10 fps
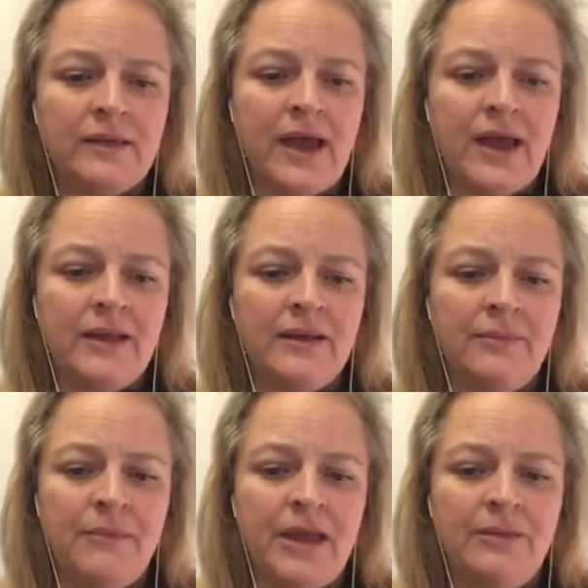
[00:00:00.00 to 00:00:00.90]
and it
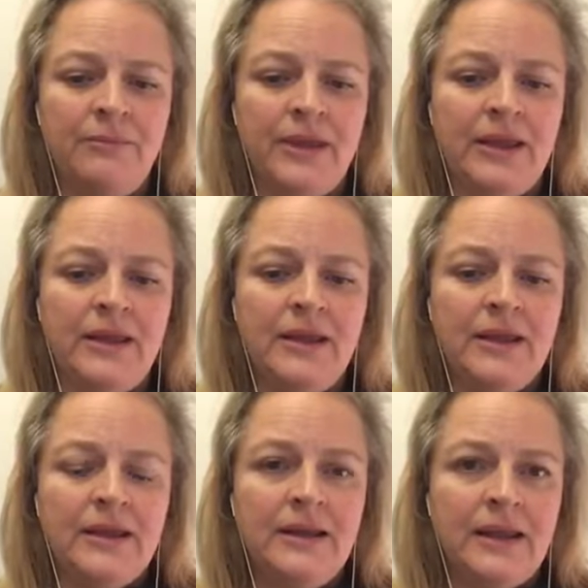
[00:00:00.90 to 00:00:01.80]
may be
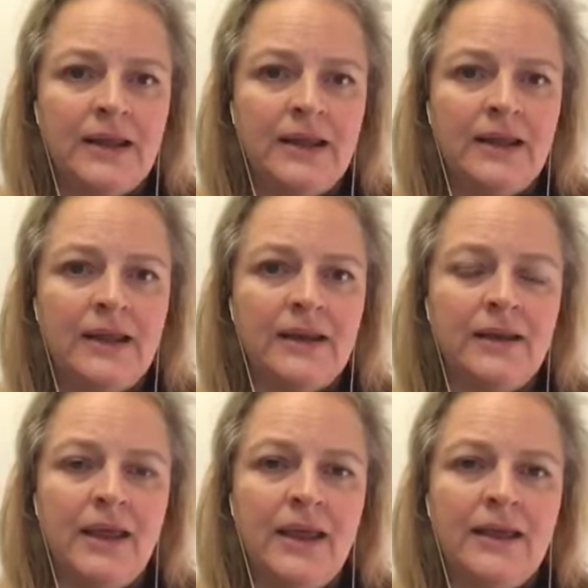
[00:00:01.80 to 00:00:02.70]
niggling and
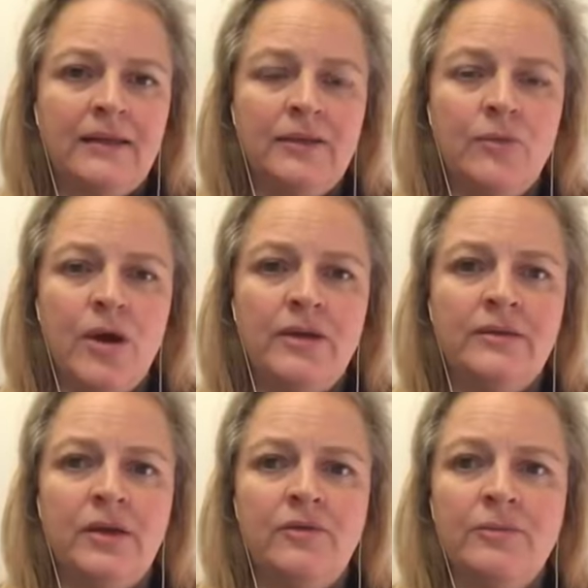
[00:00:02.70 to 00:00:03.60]
getting worse
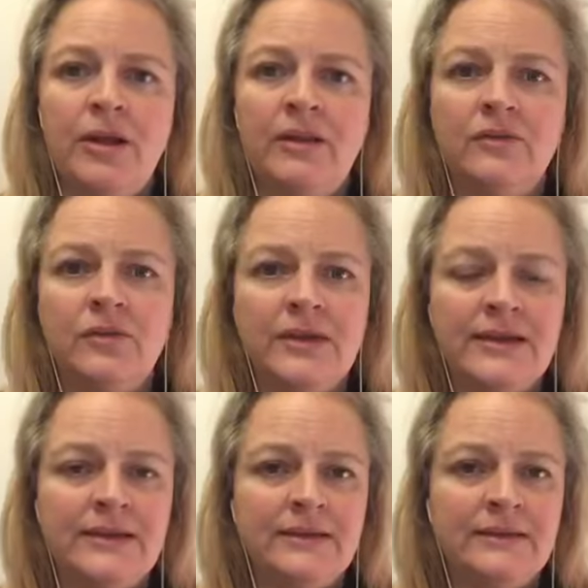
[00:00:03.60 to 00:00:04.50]
over the months or
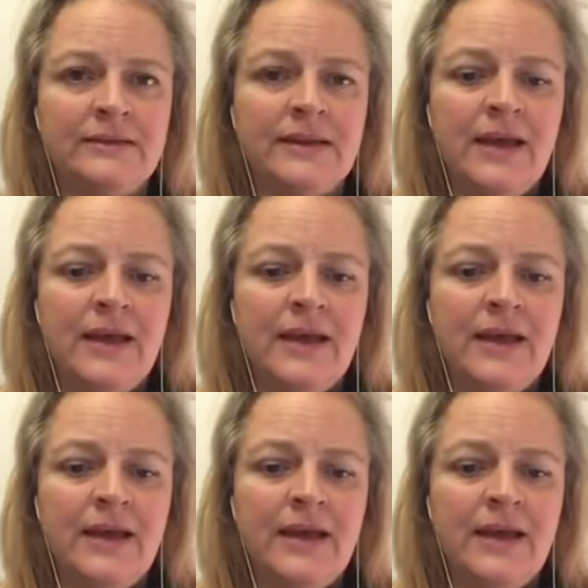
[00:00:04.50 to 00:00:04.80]
years,